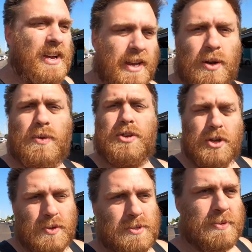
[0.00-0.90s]
I don't
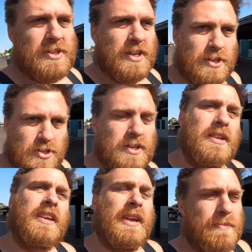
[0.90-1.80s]
do as much as I
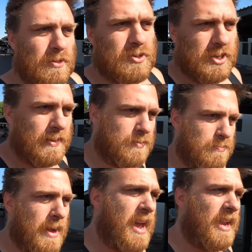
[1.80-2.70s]
should to keep those shelves
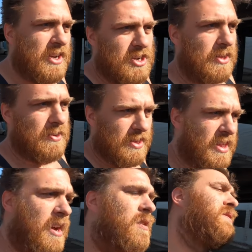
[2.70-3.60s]
from banging each other. And
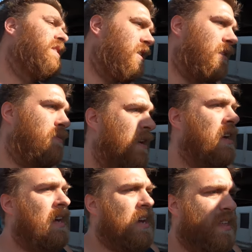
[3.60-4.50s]
then they always end up
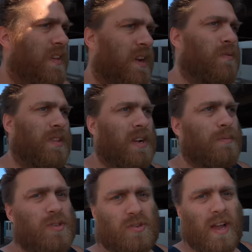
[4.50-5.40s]
there with a
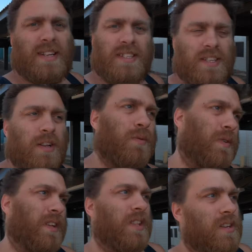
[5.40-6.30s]
couple scratches that don't
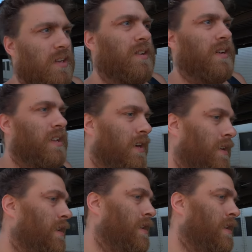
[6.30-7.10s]
really look good.